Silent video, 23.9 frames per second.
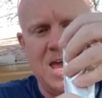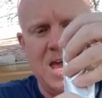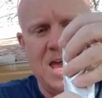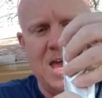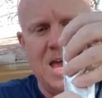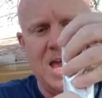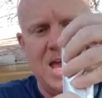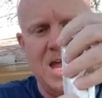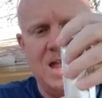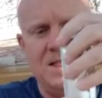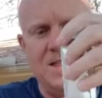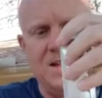
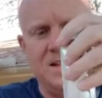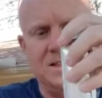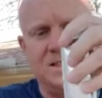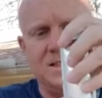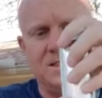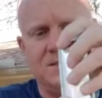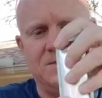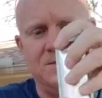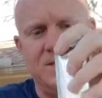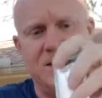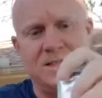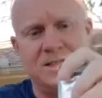And this
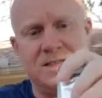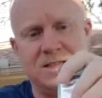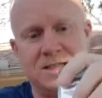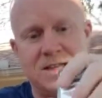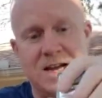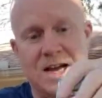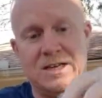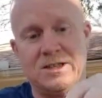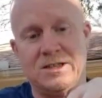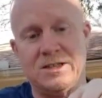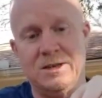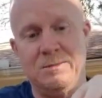is
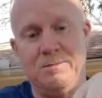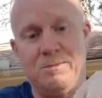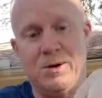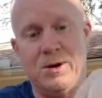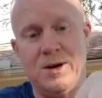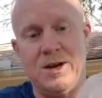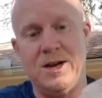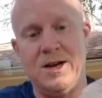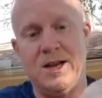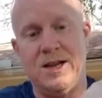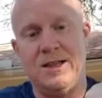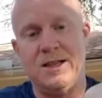actually
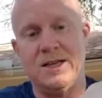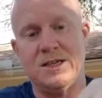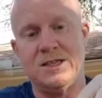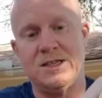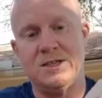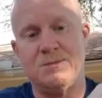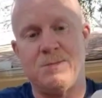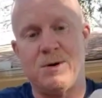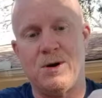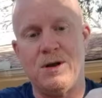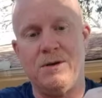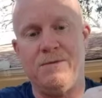pretty neat. This is
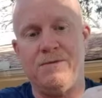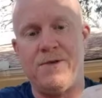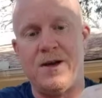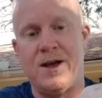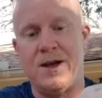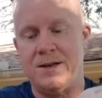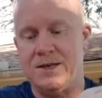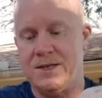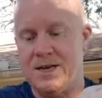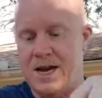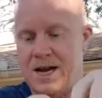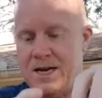pretty
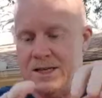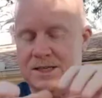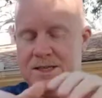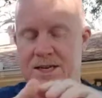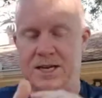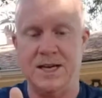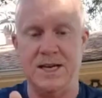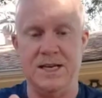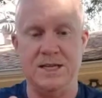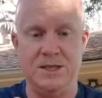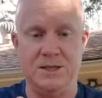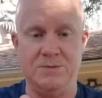fantastic.
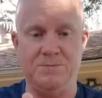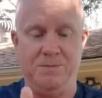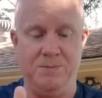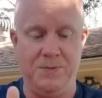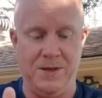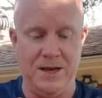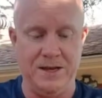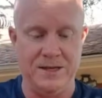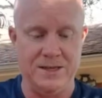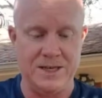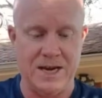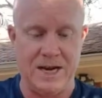
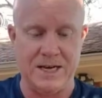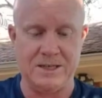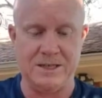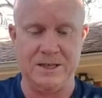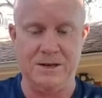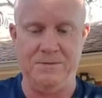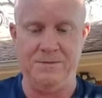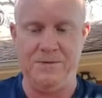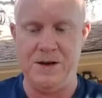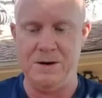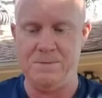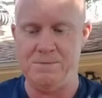These actually
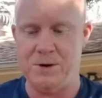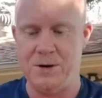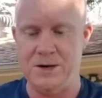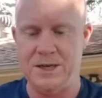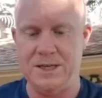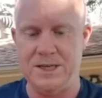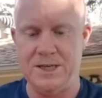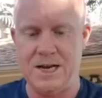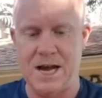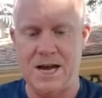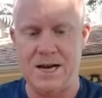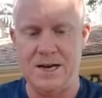fit pretty
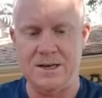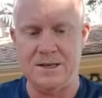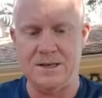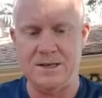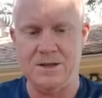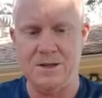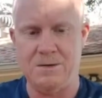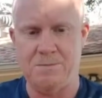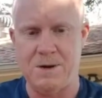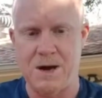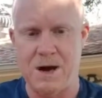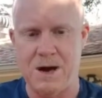tight into
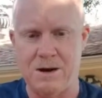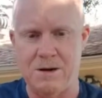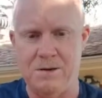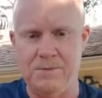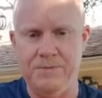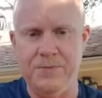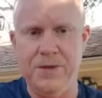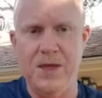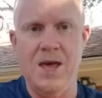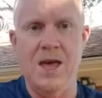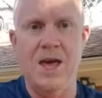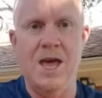the bottle.
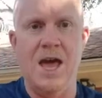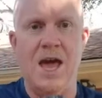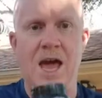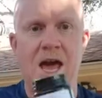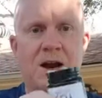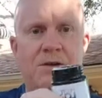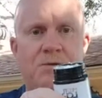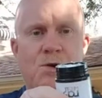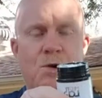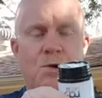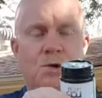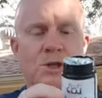And
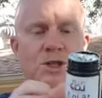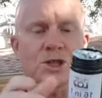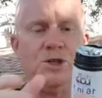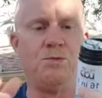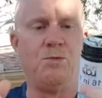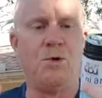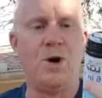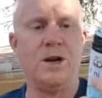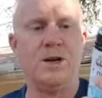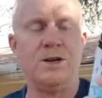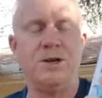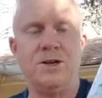of course,
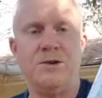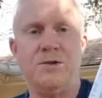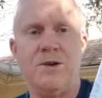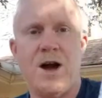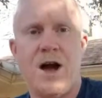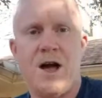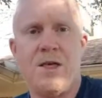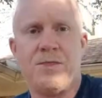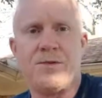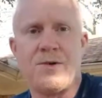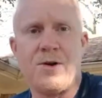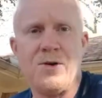do
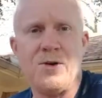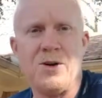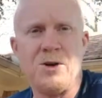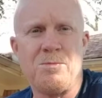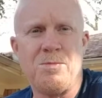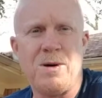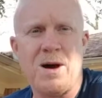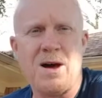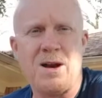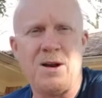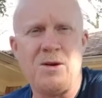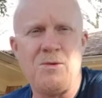not throw your
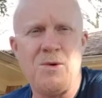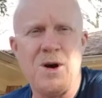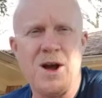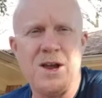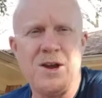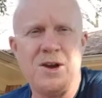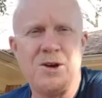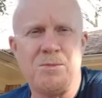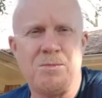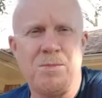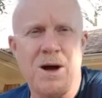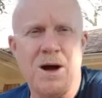bottle away.
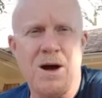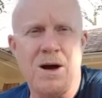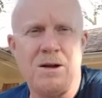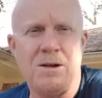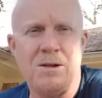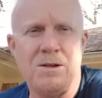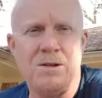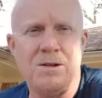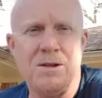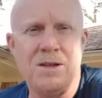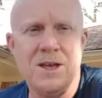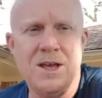Your
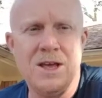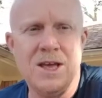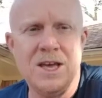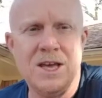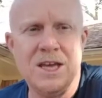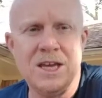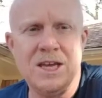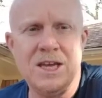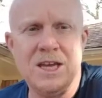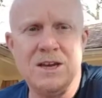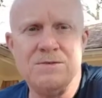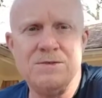bottle
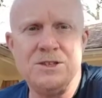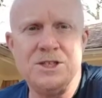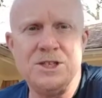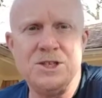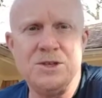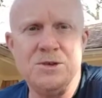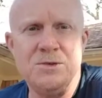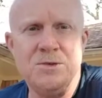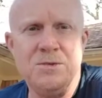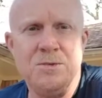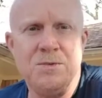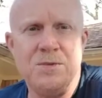gives
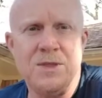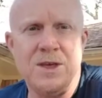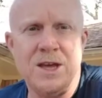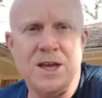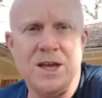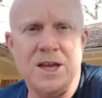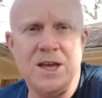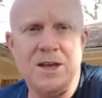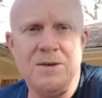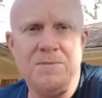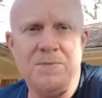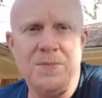you
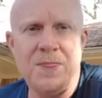the